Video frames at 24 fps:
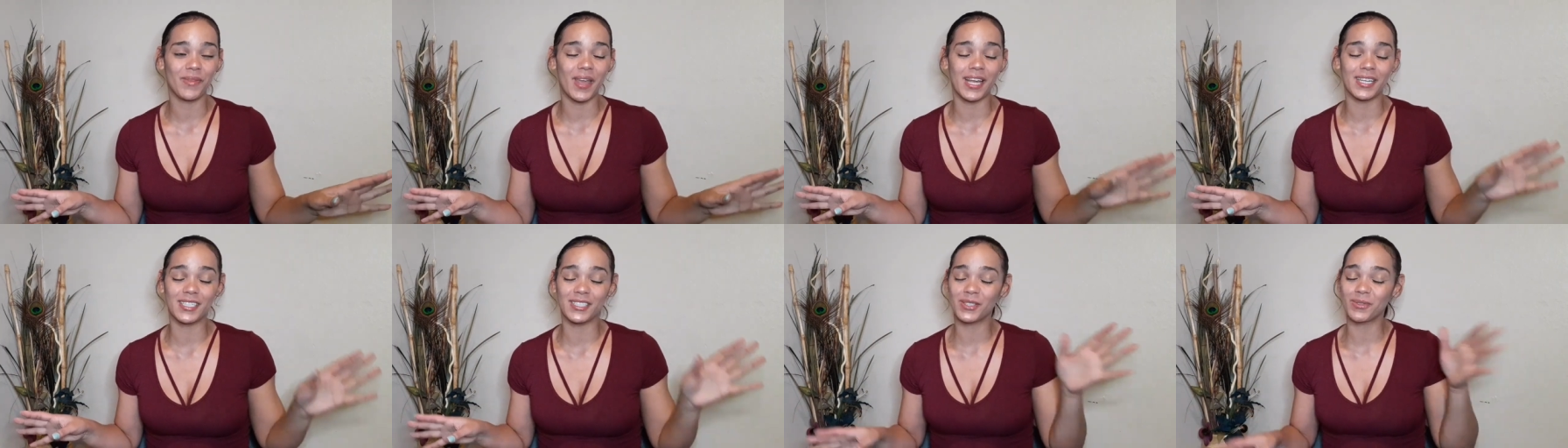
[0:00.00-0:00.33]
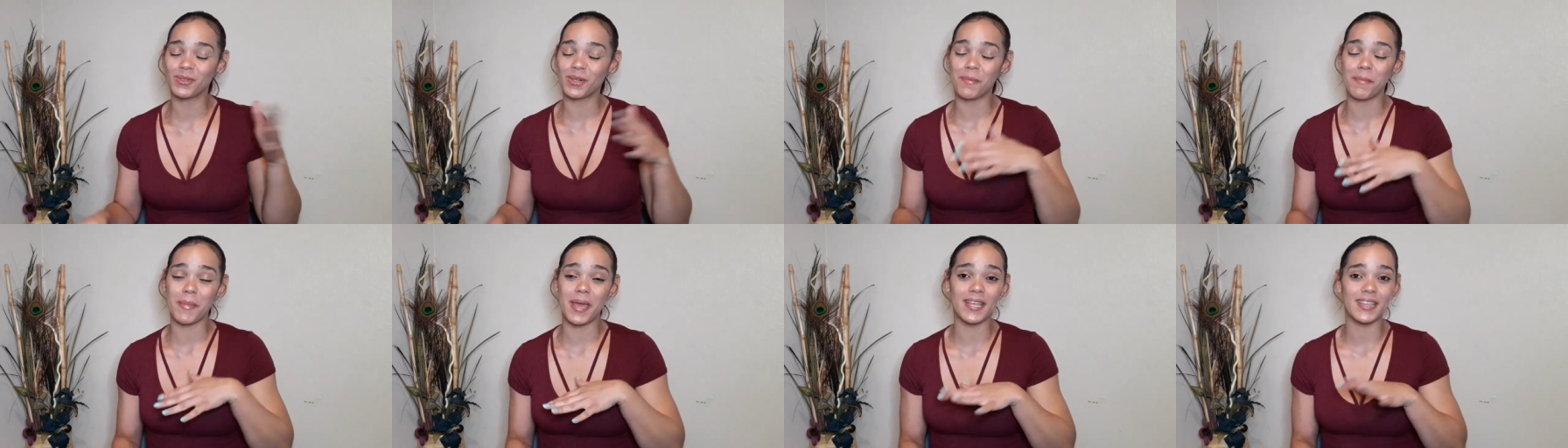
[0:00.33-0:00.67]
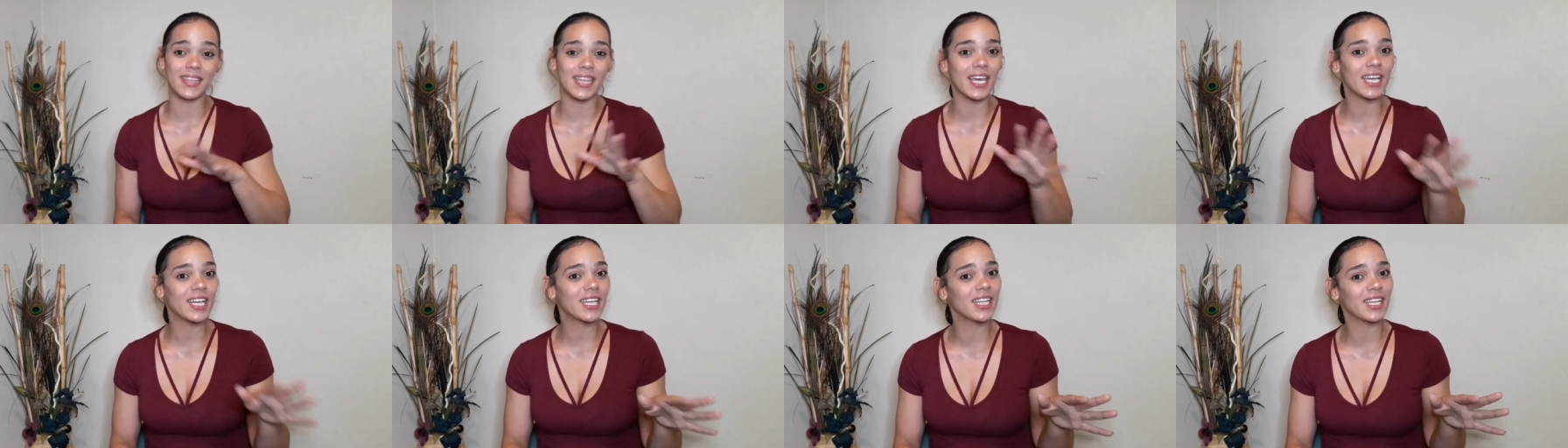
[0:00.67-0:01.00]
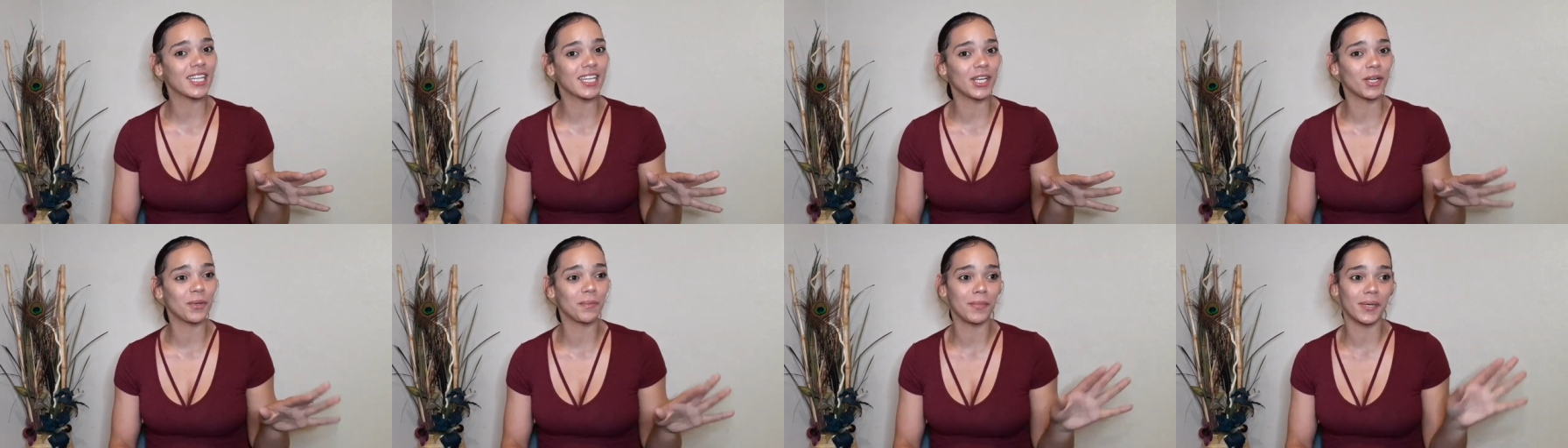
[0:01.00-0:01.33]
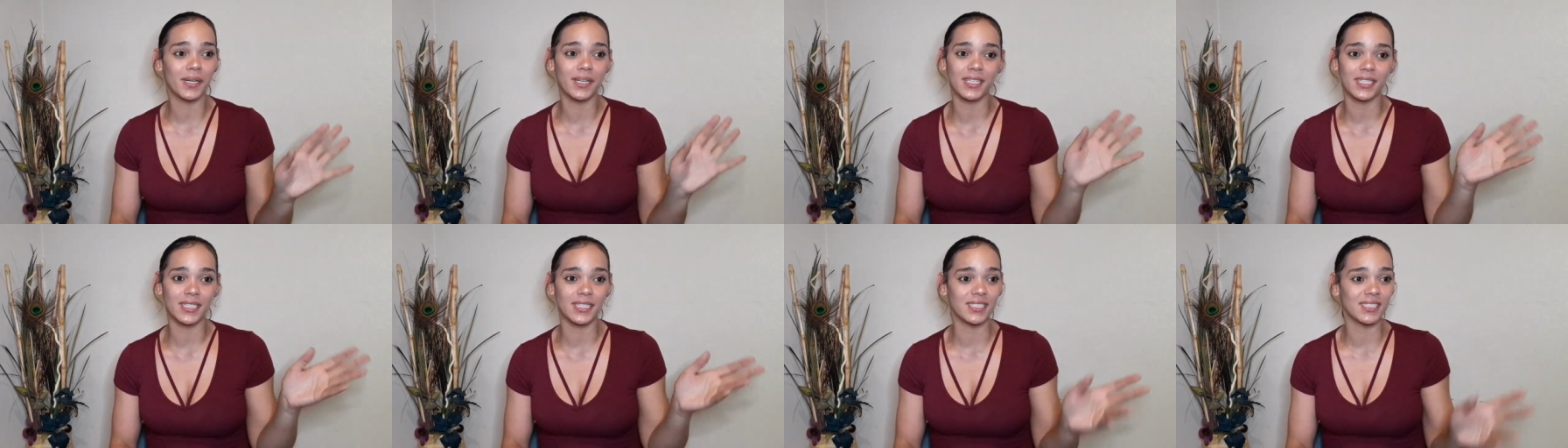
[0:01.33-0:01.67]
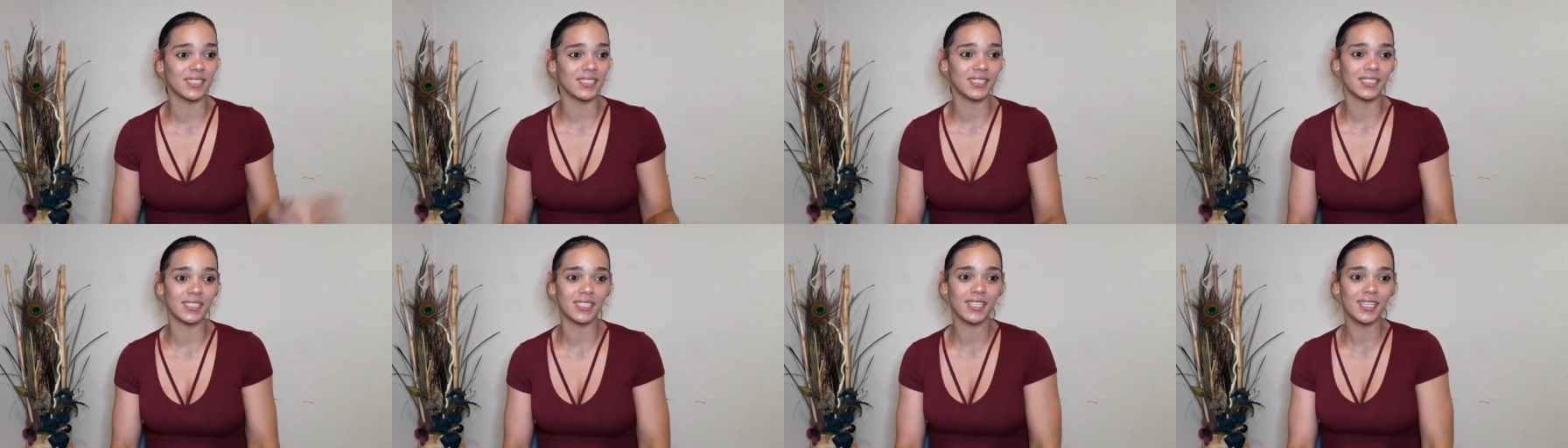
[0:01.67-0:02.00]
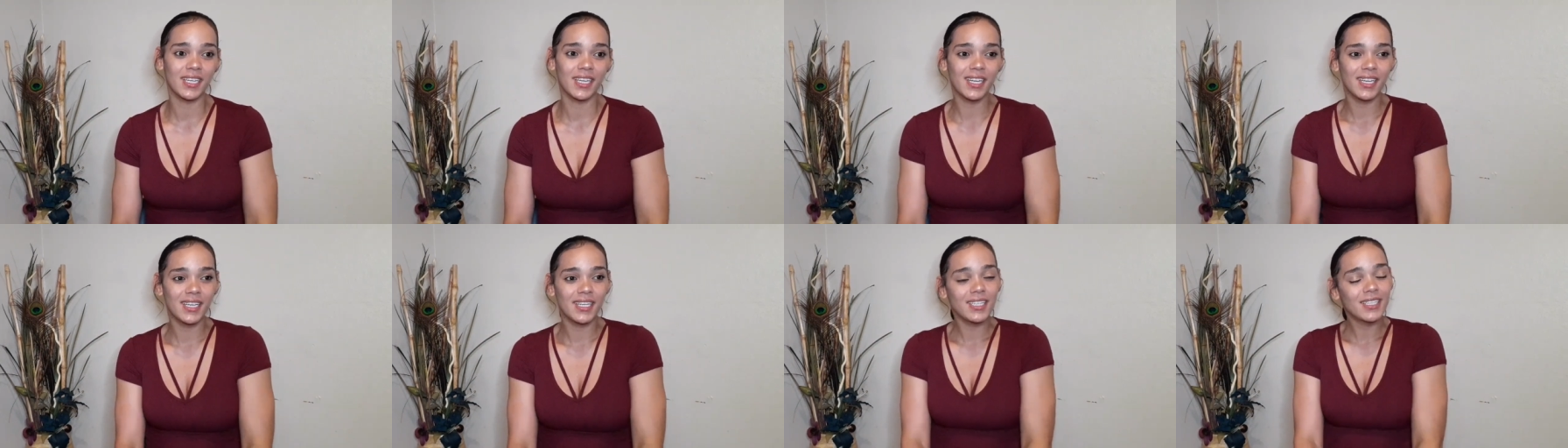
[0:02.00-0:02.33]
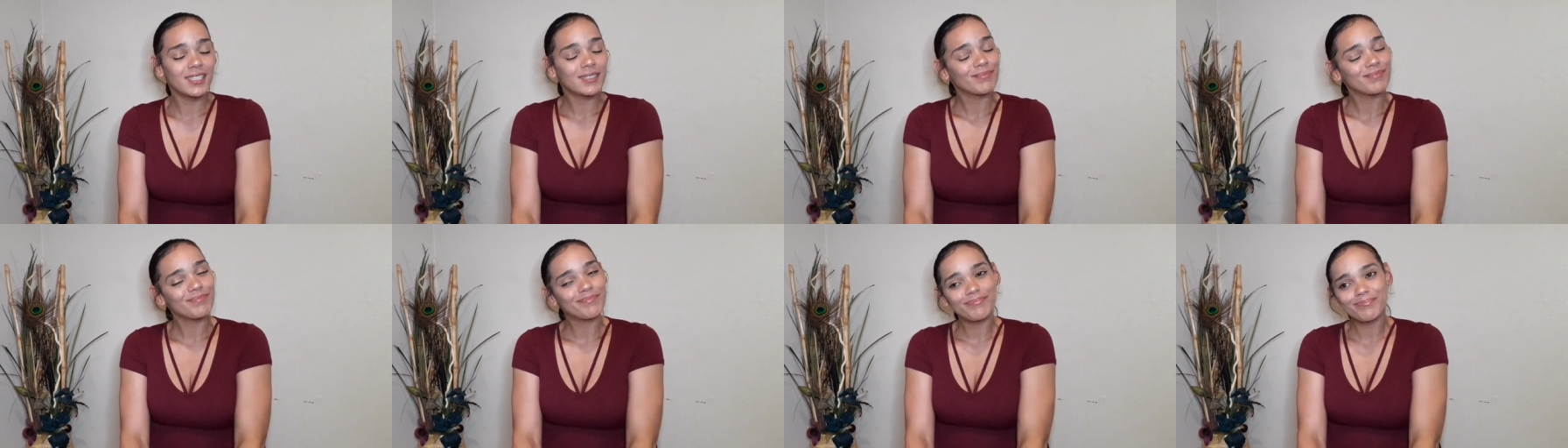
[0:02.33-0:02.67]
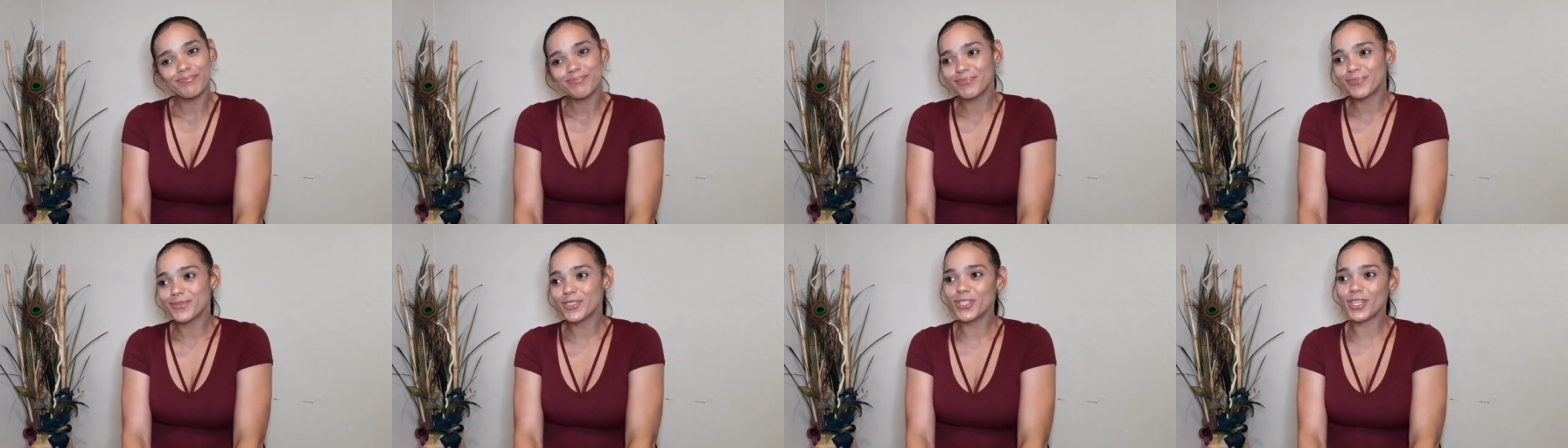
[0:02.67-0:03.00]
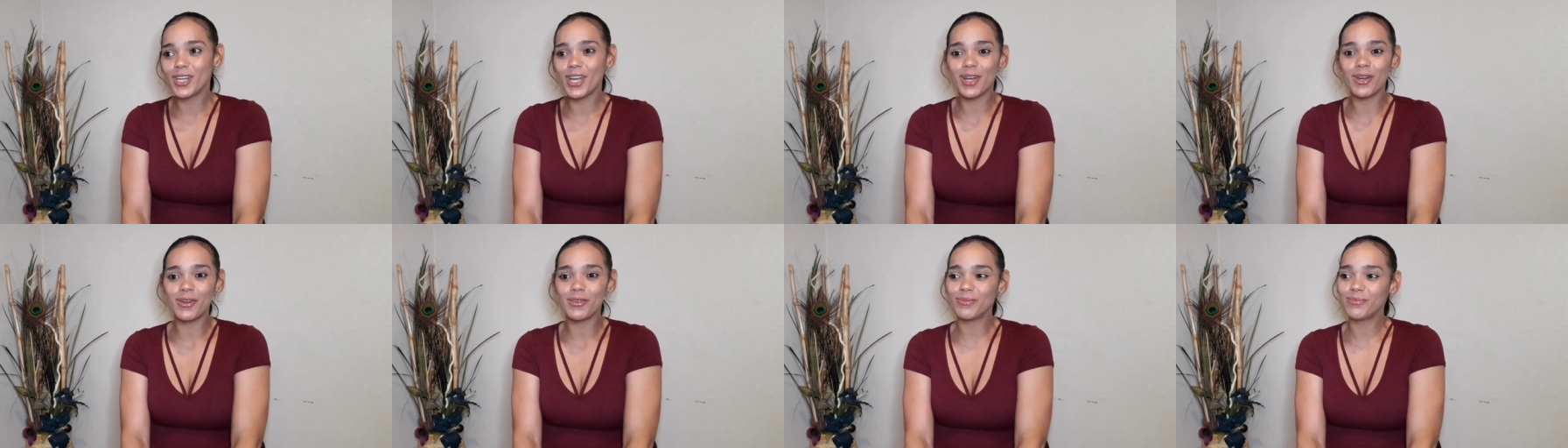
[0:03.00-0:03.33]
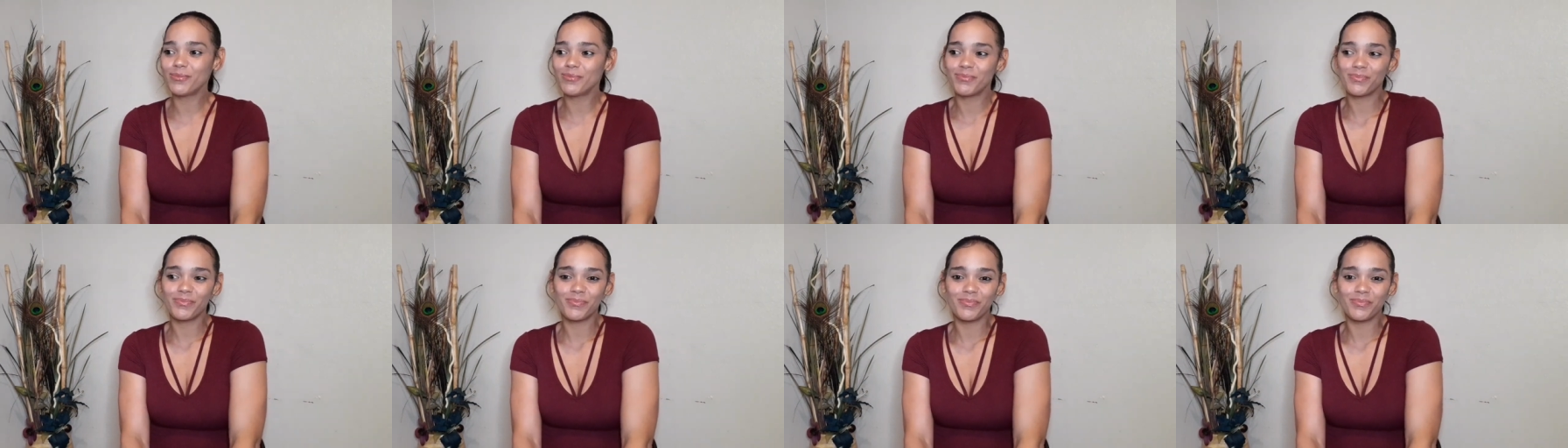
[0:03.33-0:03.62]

I just want to make that clear because, you know,